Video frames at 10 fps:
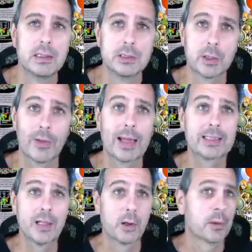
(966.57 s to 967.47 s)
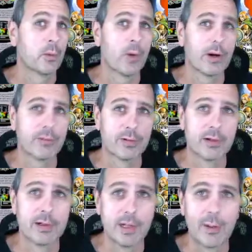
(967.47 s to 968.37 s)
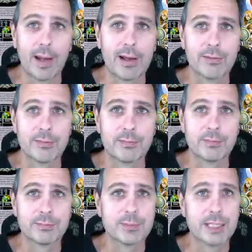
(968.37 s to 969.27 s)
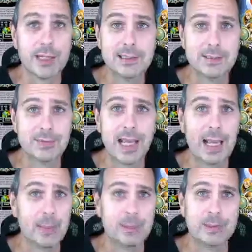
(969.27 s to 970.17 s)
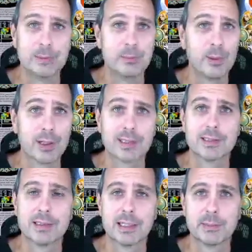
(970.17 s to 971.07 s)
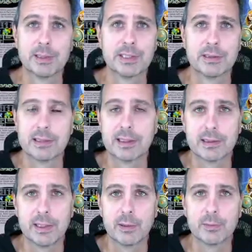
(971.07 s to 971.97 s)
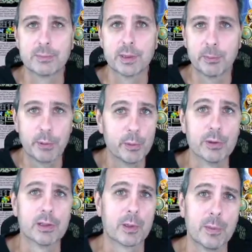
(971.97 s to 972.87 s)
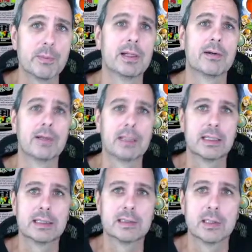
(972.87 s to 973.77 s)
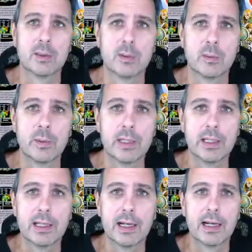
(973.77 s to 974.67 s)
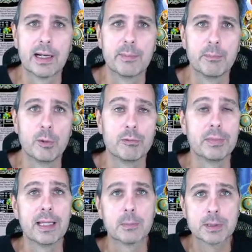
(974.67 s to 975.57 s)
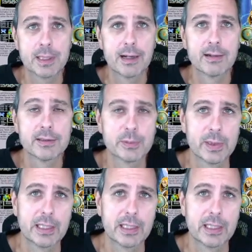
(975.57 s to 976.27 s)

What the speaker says: So that's not going to work for, I have tons of games and books, not to mention the, computer equipment, everything. So we moved me upstairs.